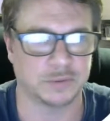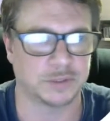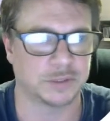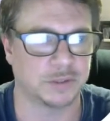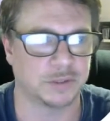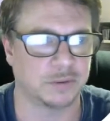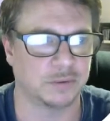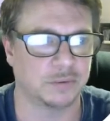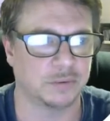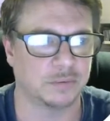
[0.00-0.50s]

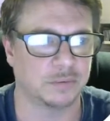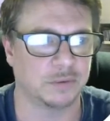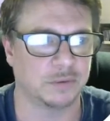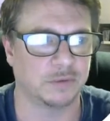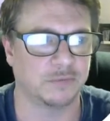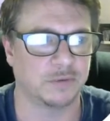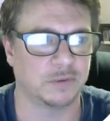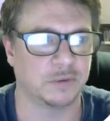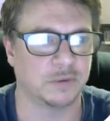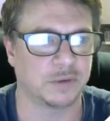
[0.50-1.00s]
So
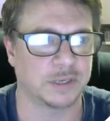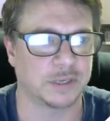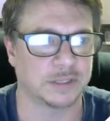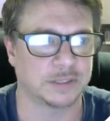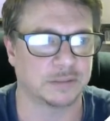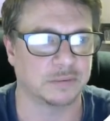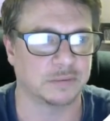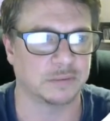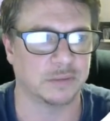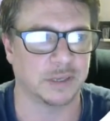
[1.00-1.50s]
if you look
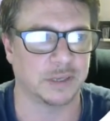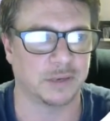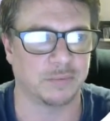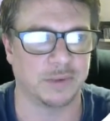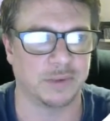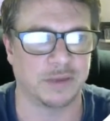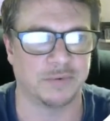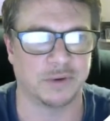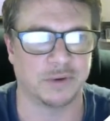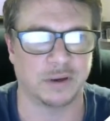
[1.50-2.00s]
at, like,
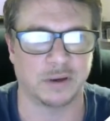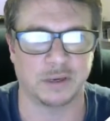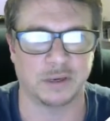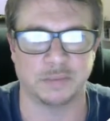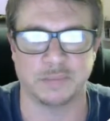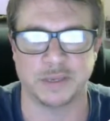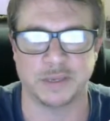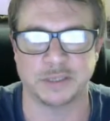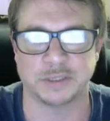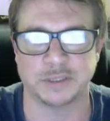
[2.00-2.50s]
we have an
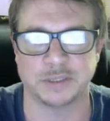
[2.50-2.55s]
automation